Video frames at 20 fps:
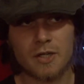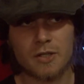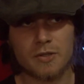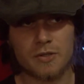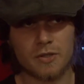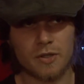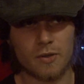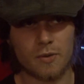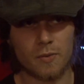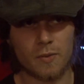
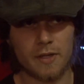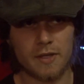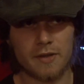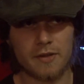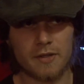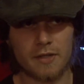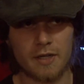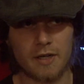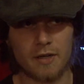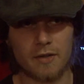So
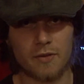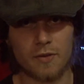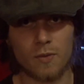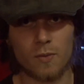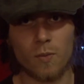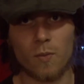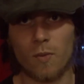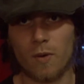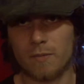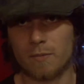with the
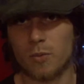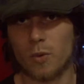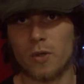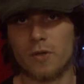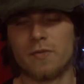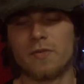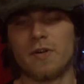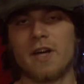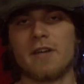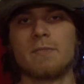
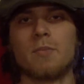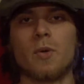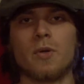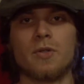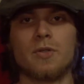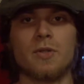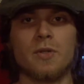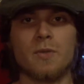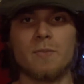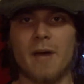
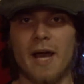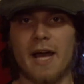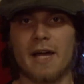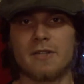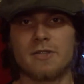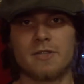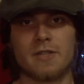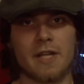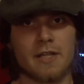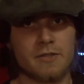1.5.2
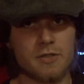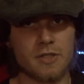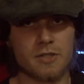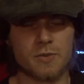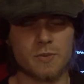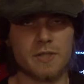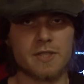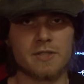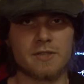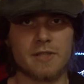patch that
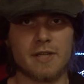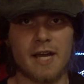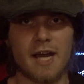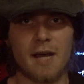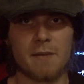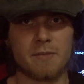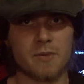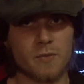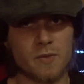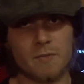just recently
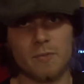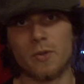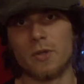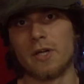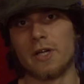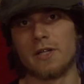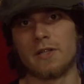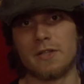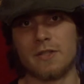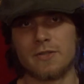happened, we put
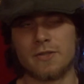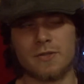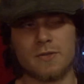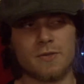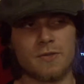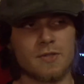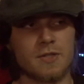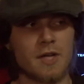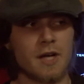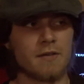in this new
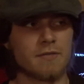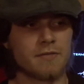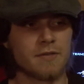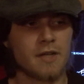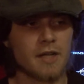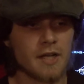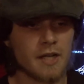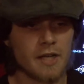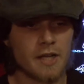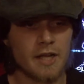stuff,
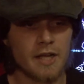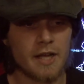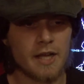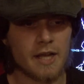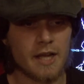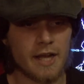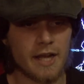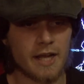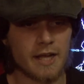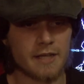
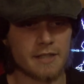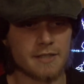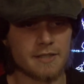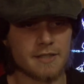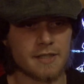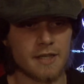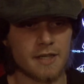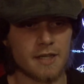and